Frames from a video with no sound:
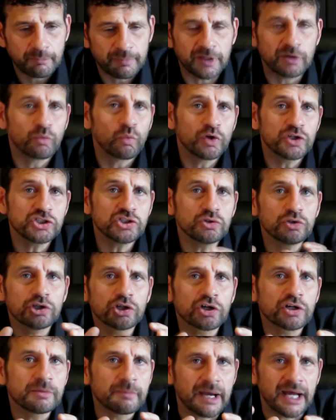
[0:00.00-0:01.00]
But when you
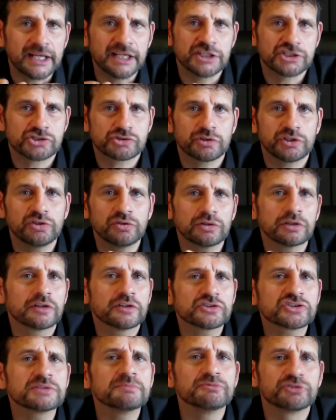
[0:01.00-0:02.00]
learn about history, you
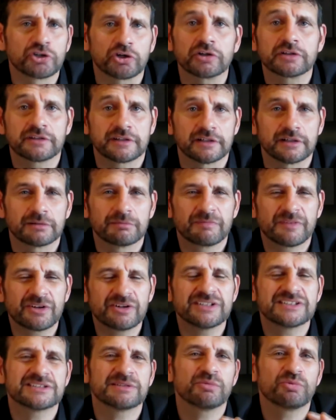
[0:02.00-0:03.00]
learn some dirt there.
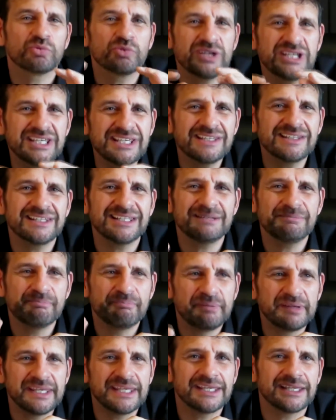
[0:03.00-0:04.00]
There is some really
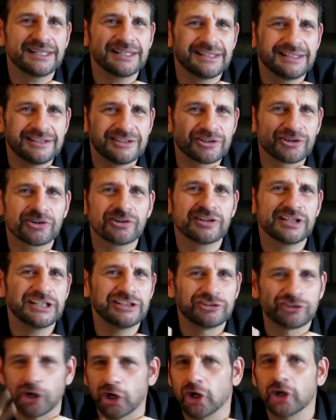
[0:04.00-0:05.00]
big, dirty
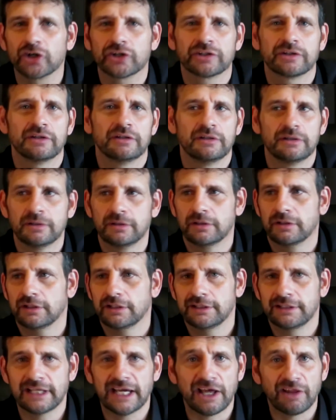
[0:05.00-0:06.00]
dirt
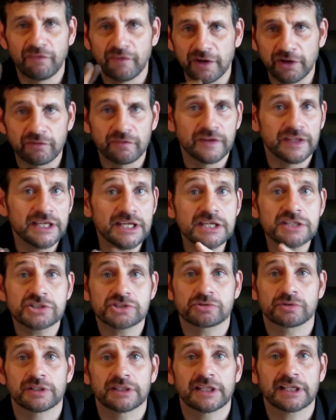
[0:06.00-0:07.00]
down there in the
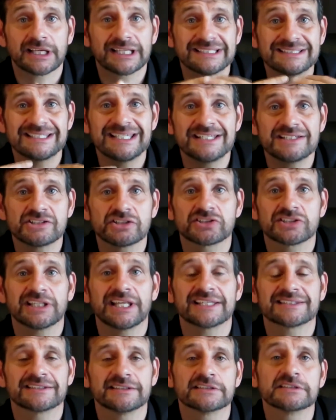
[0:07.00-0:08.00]
history that can teach us
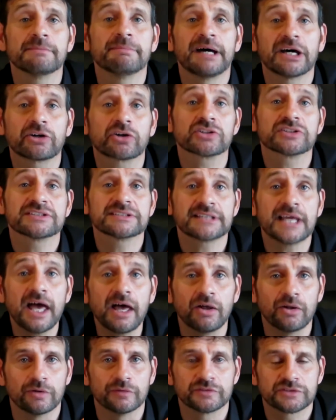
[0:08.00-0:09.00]
lessons about
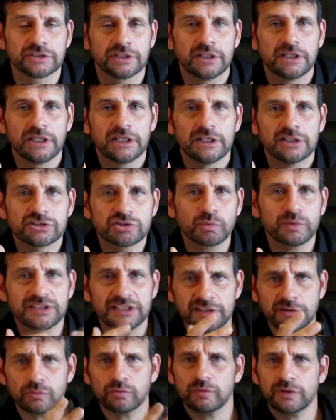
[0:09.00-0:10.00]
ourselves. So we
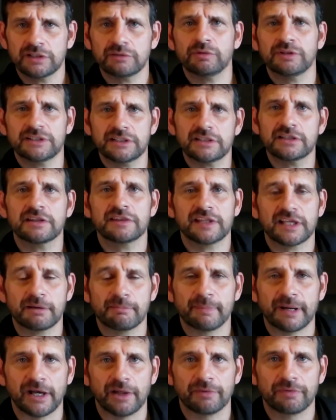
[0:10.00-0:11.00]
did the thing
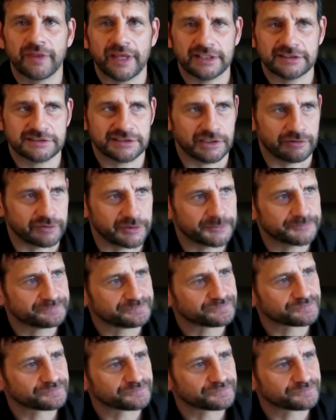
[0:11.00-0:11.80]
about Thanksgiving.